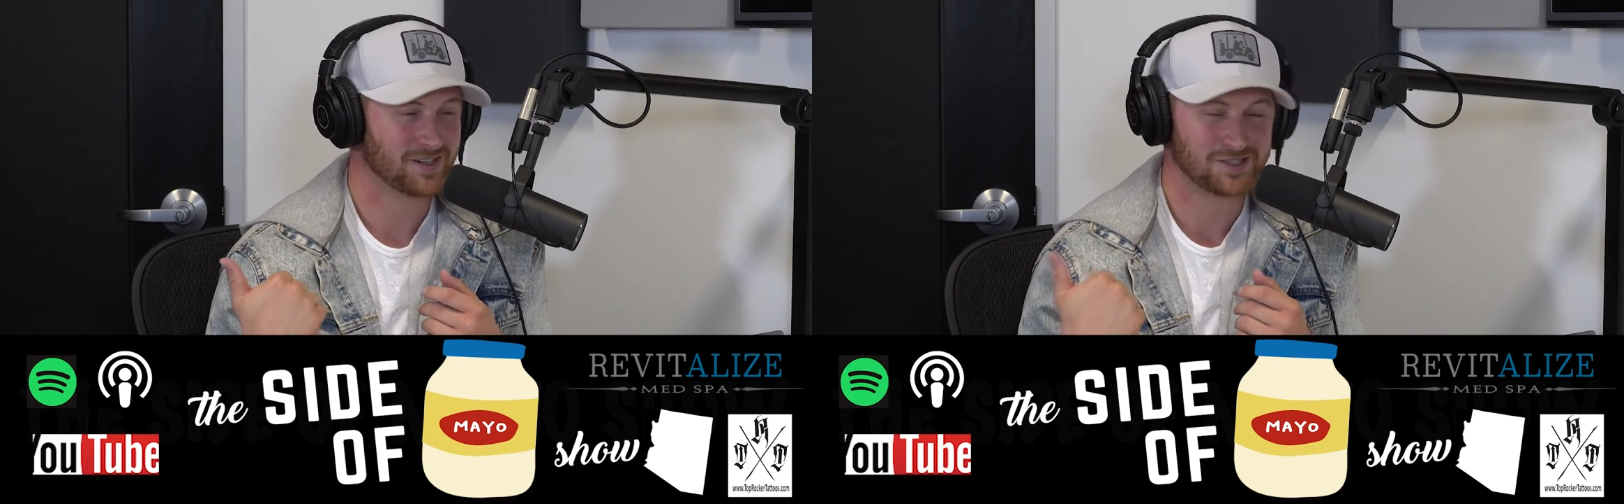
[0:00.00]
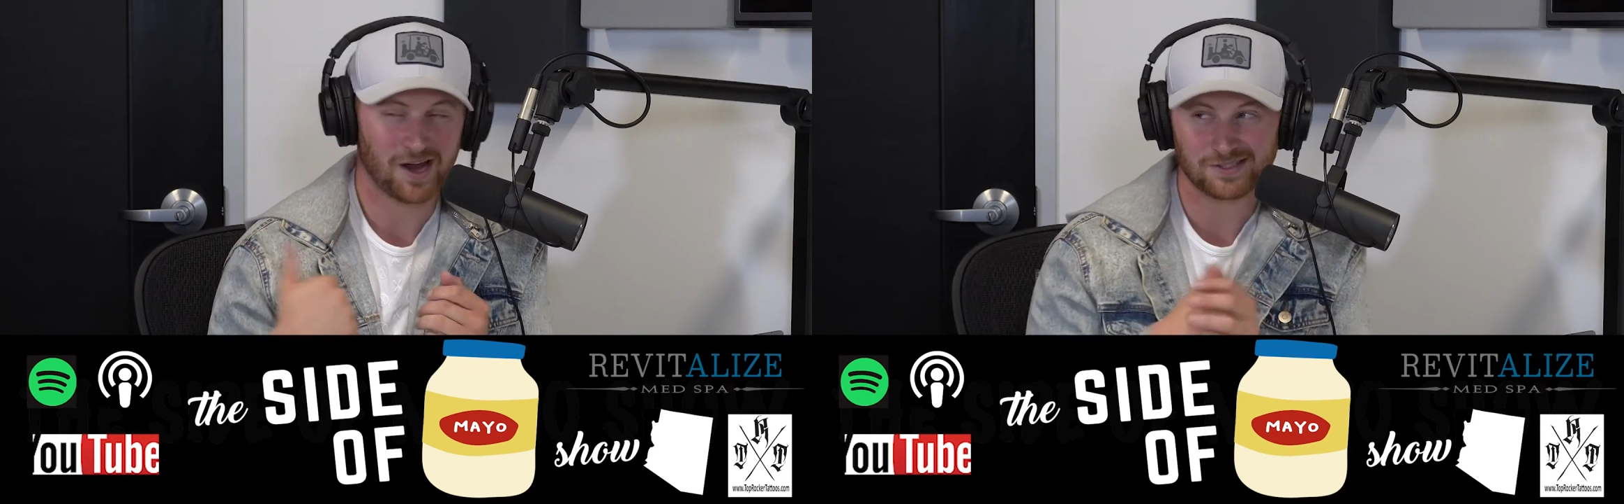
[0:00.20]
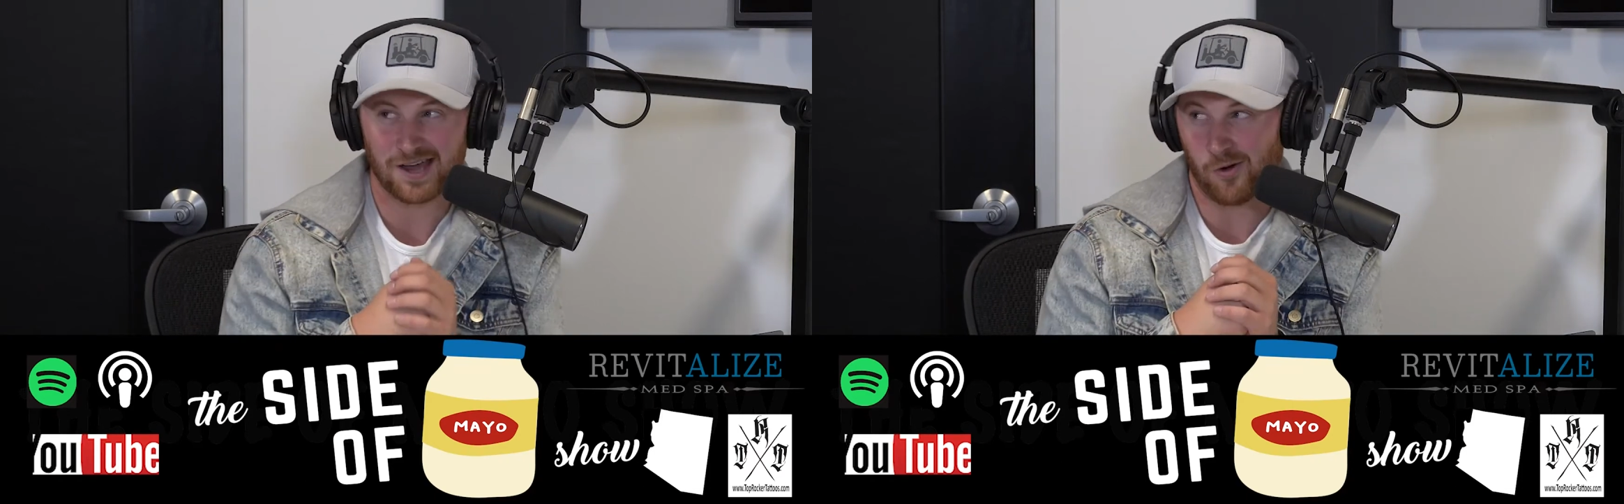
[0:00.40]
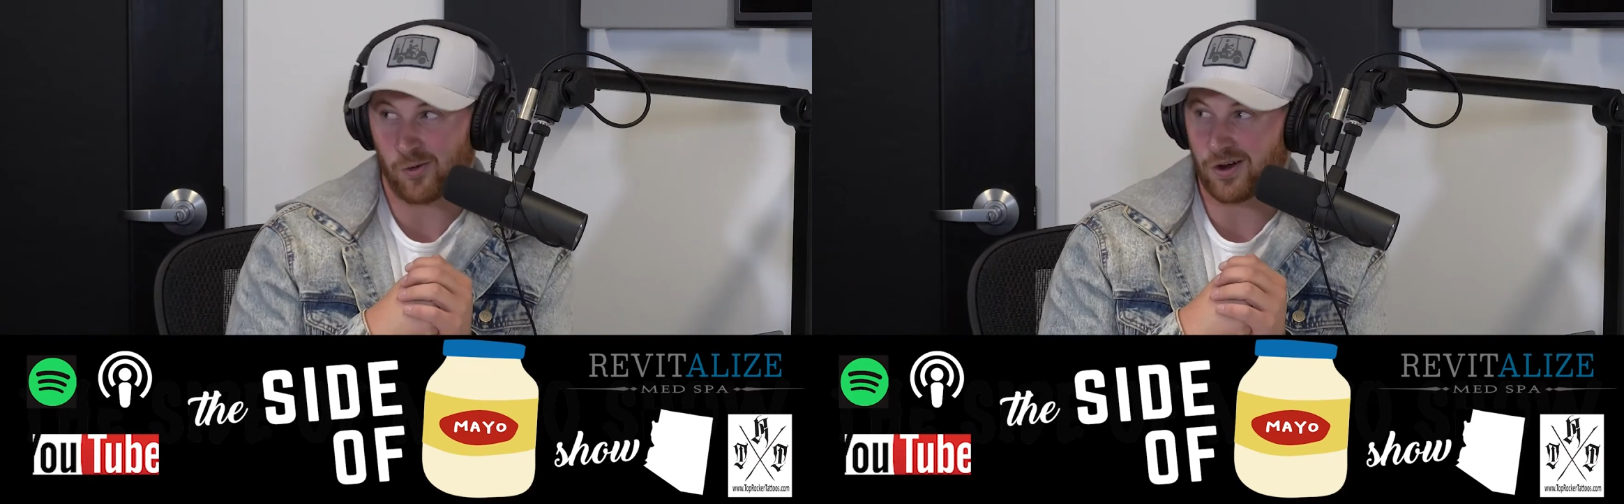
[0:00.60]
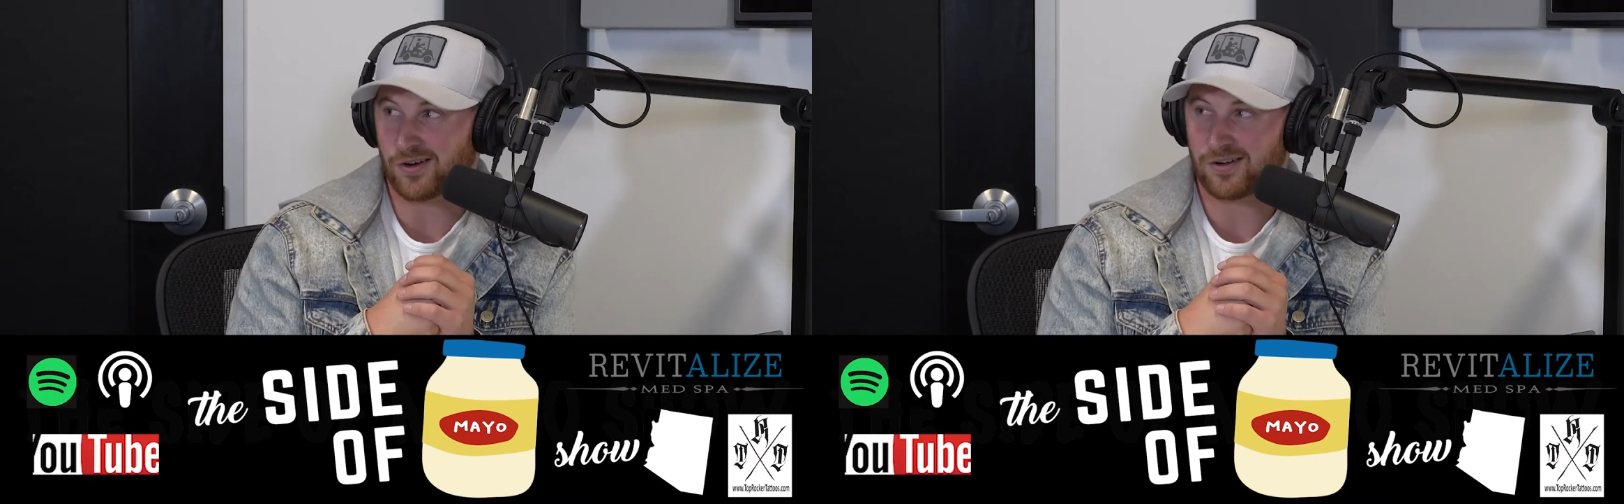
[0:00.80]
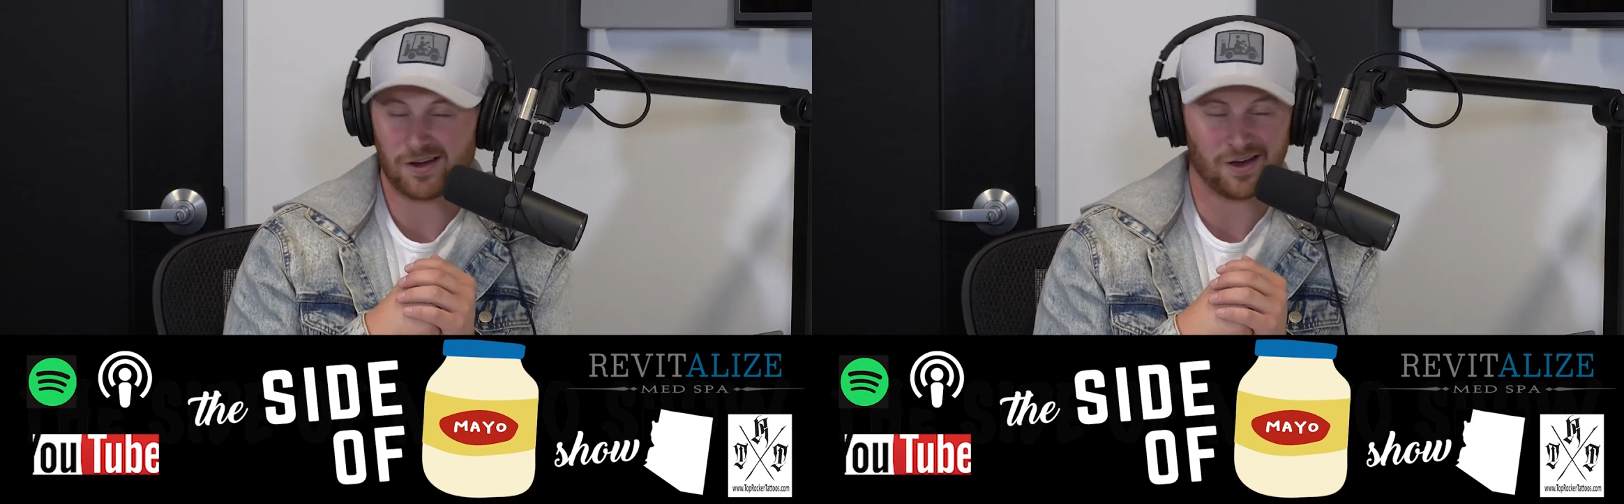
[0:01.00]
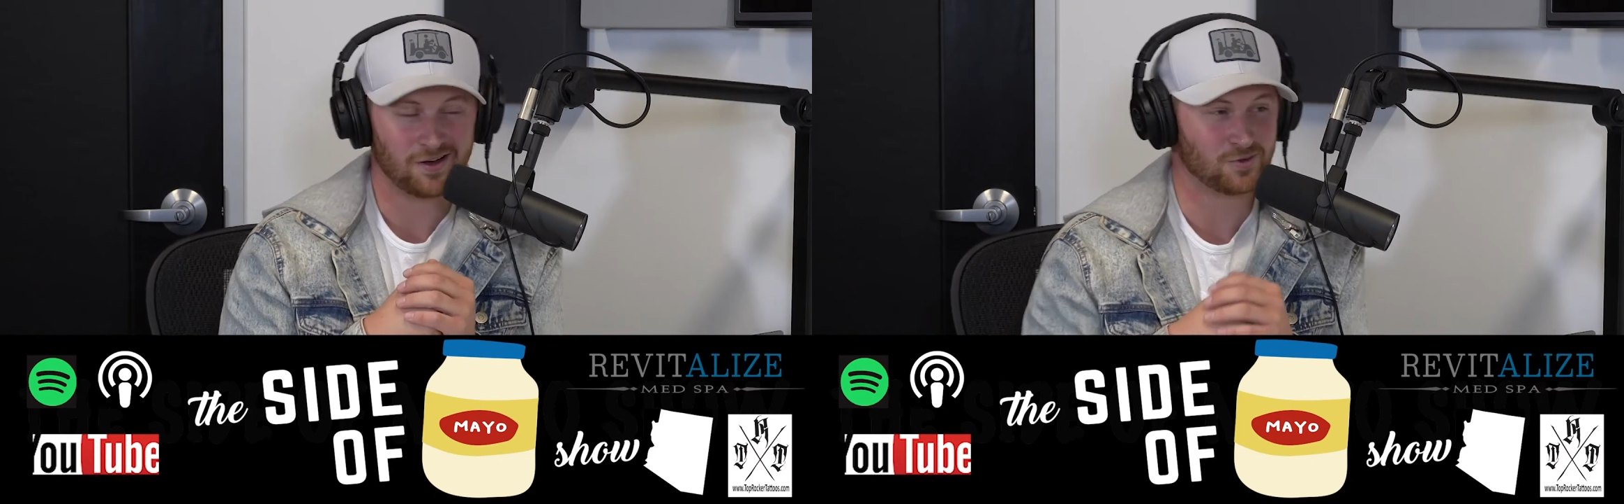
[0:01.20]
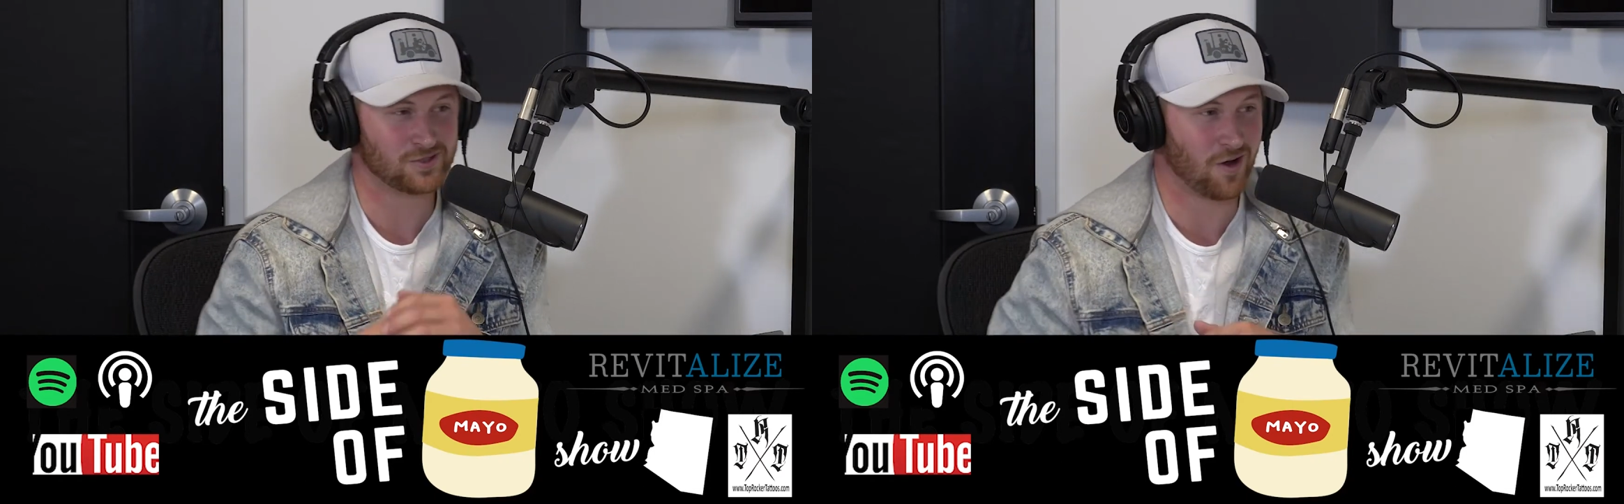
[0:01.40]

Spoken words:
Shouts out Will, who's